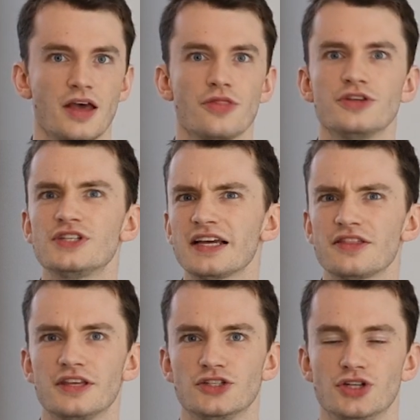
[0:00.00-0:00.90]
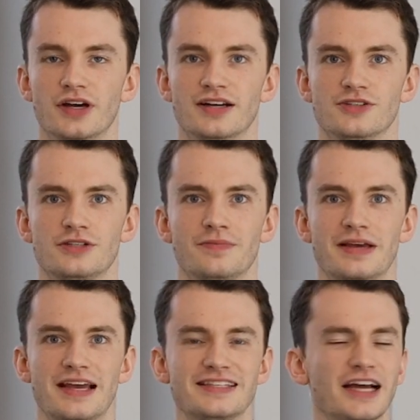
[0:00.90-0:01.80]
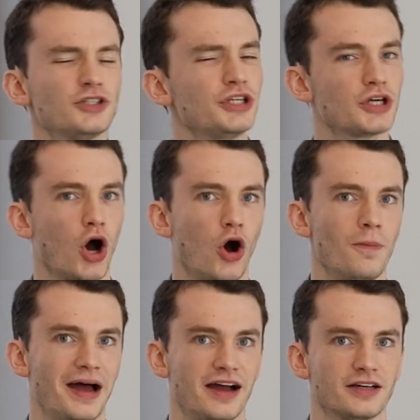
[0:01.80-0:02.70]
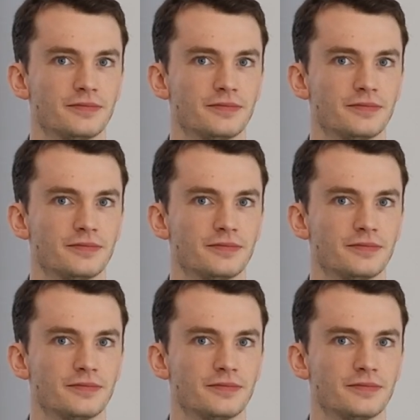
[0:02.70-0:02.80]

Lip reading: The second thing she does is actually a callback.